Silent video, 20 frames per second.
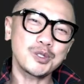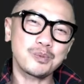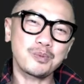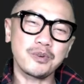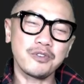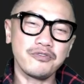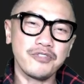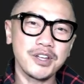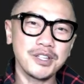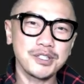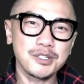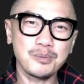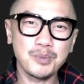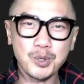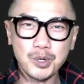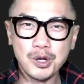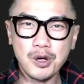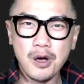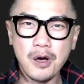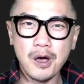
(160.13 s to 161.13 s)
preventable
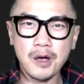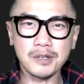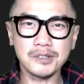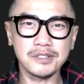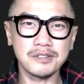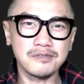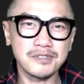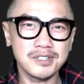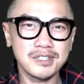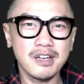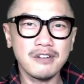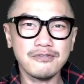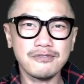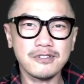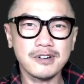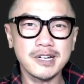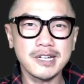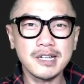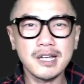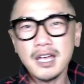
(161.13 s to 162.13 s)
cause of
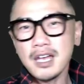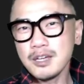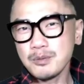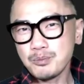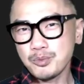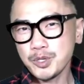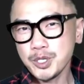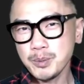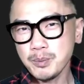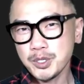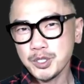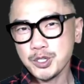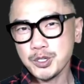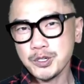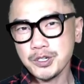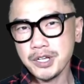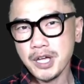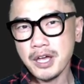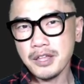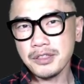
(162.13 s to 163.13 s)
suffering and premature
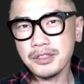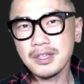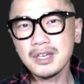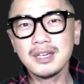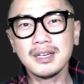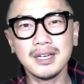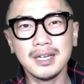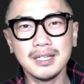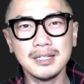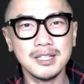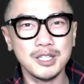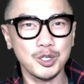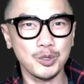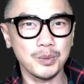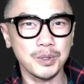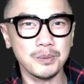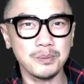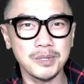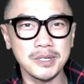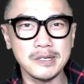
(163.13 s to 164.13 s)
death in
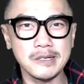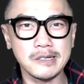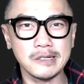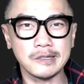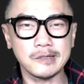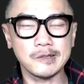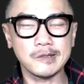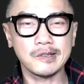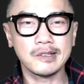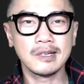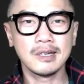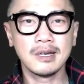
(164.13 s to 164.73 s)
human beings.